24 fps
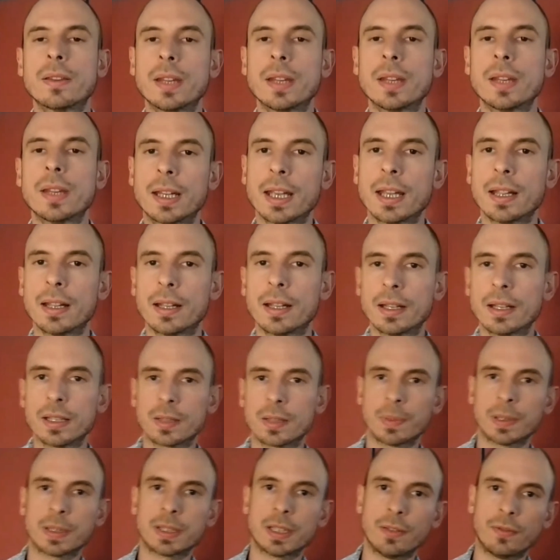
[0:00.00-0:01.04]
thinking
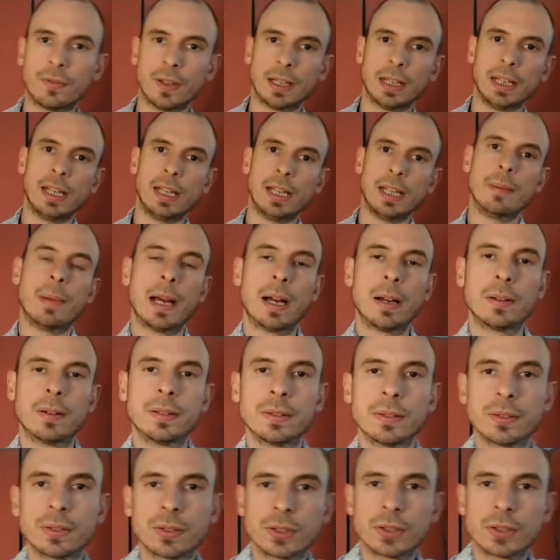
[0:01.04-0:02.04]
specifically about